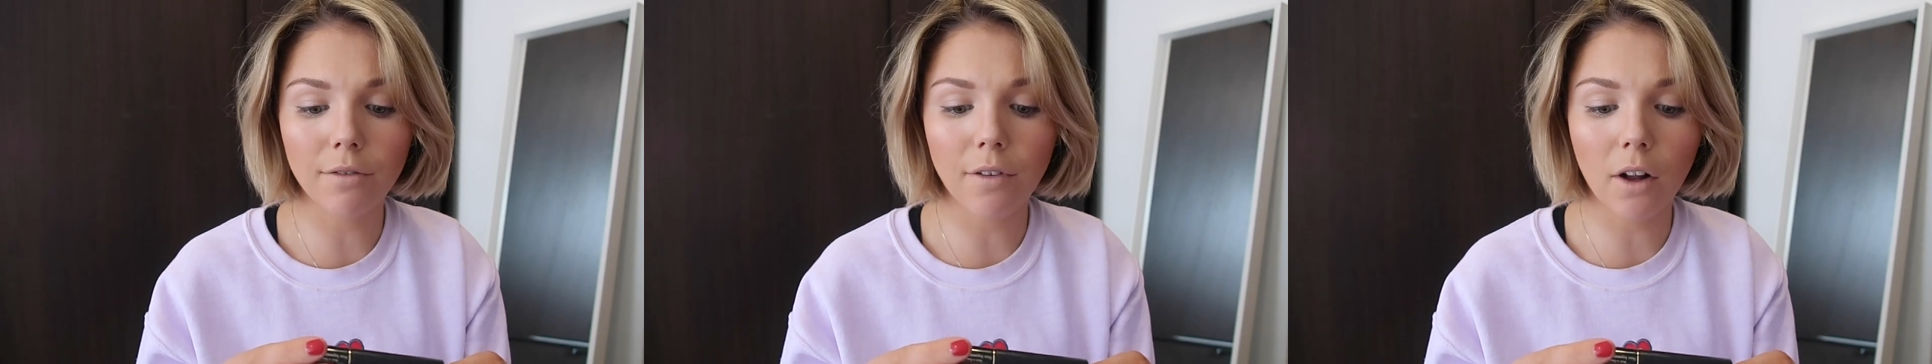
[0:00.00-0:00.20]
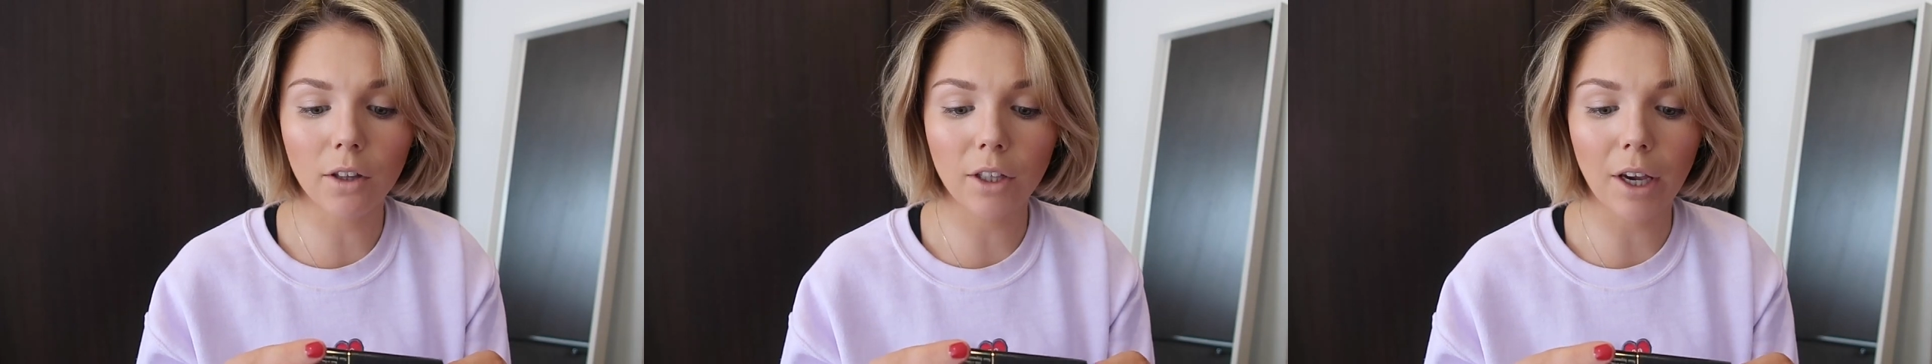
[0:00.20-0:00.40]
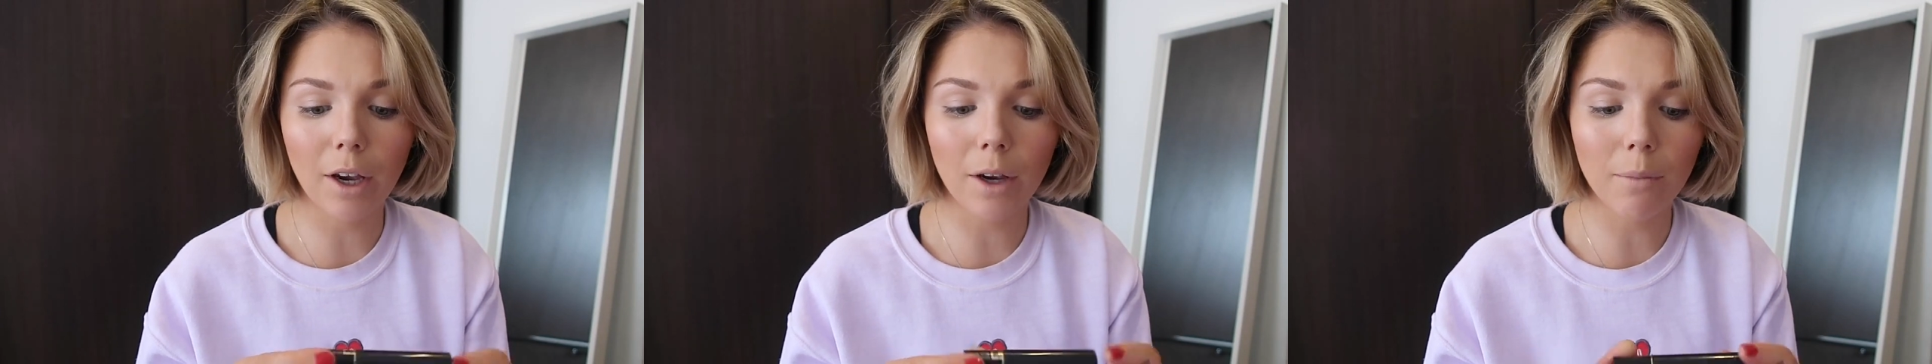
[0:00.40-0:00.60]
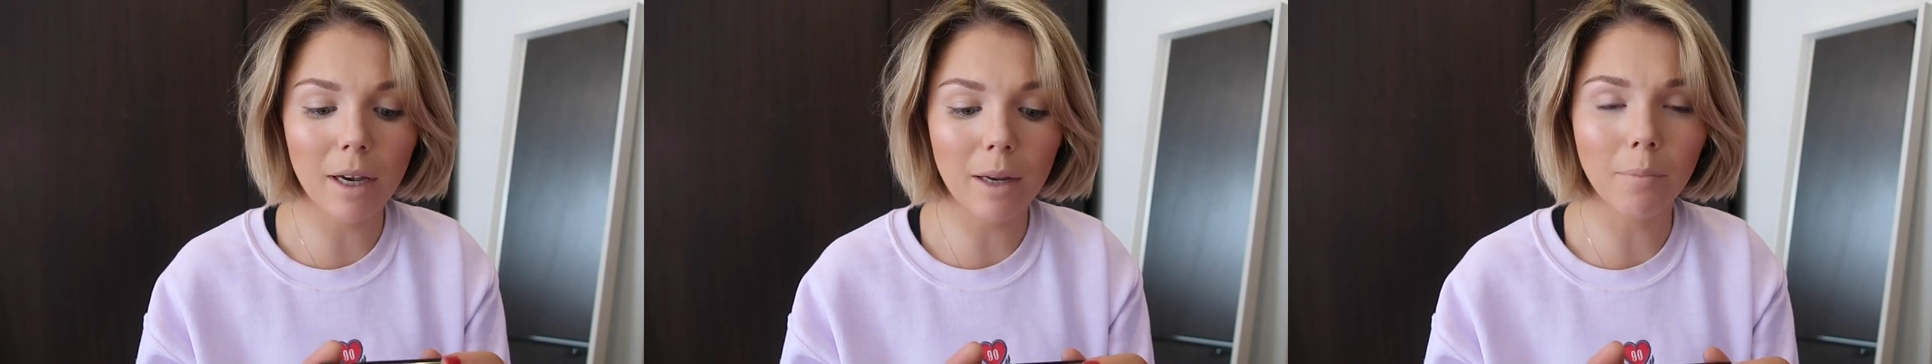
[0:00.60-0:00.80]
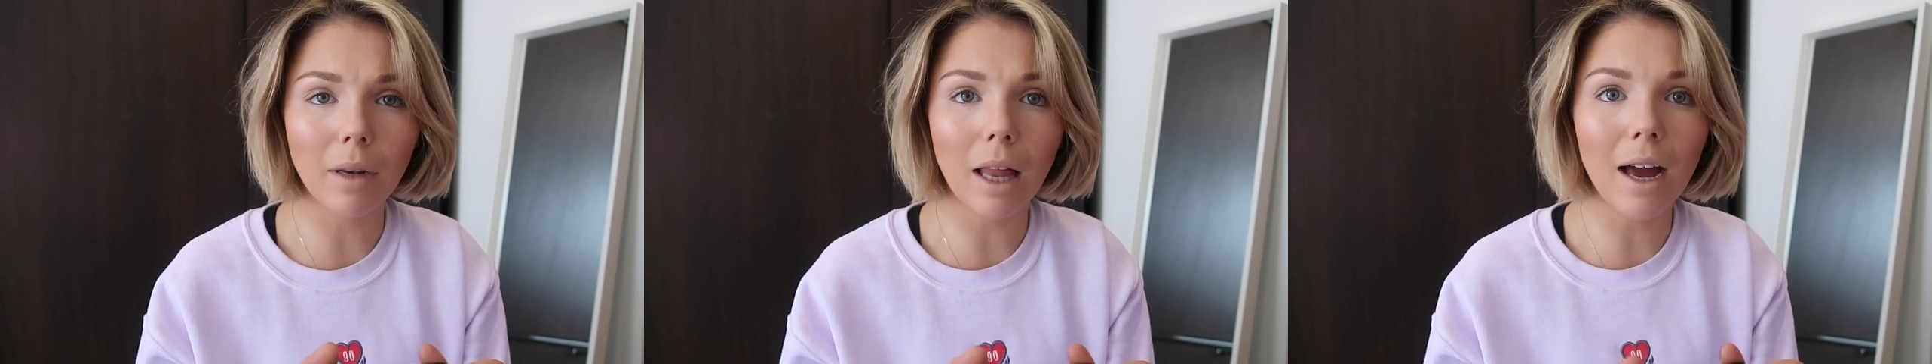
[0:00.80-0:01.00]
volume
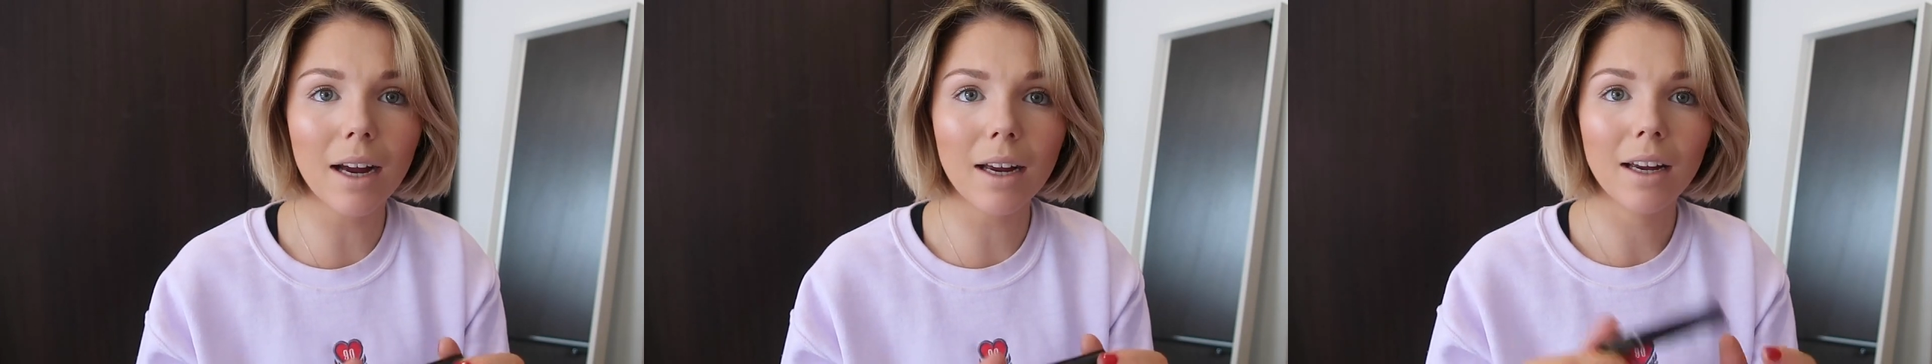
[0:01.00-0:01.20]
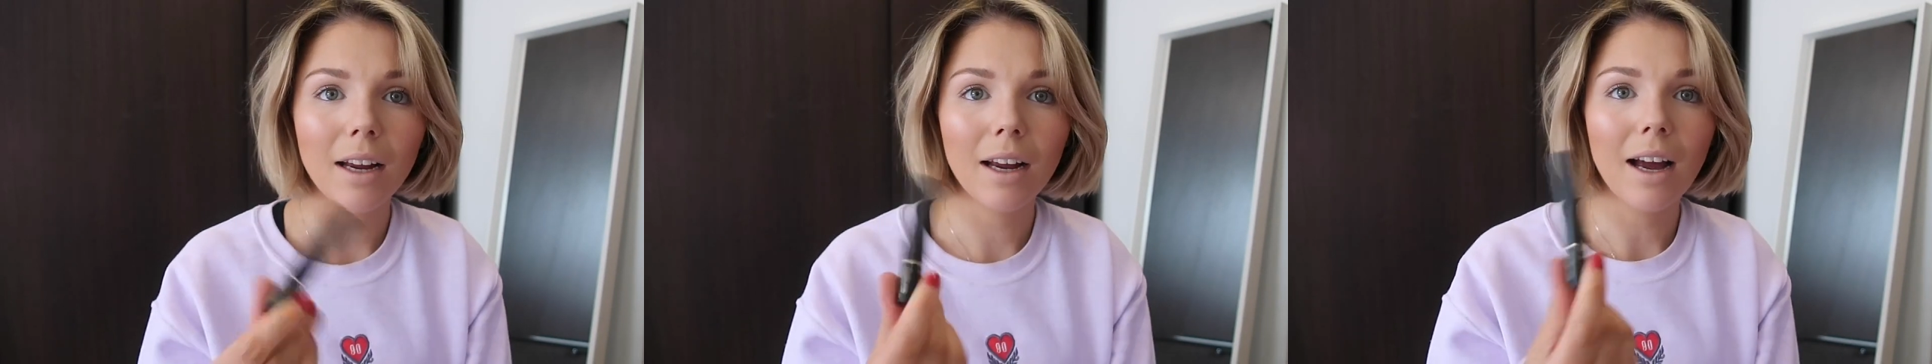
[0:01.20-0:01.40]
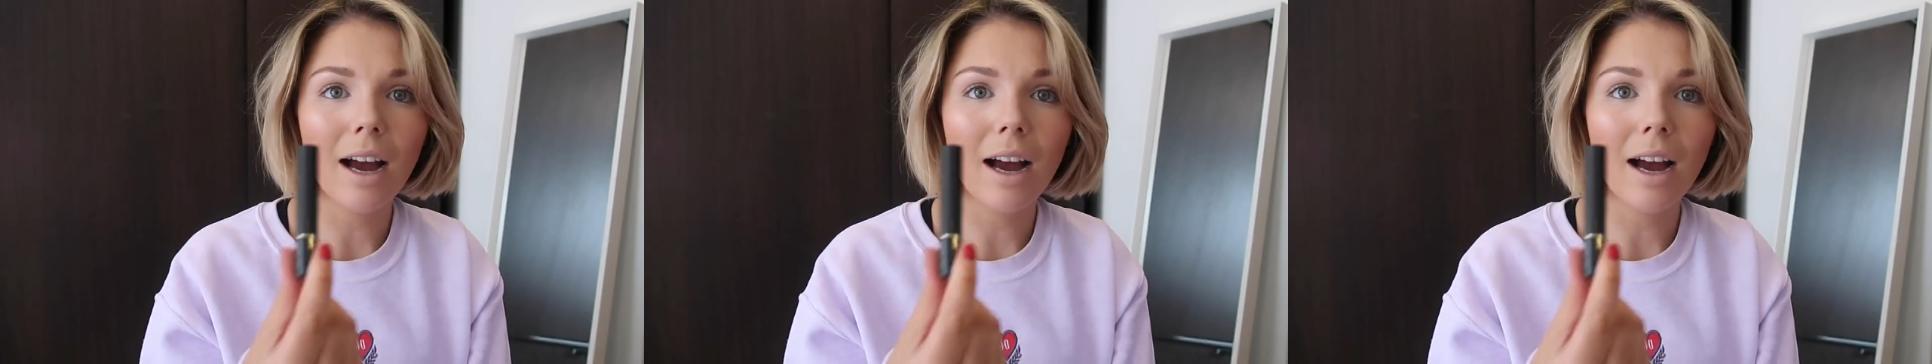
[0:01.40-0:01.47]
in black,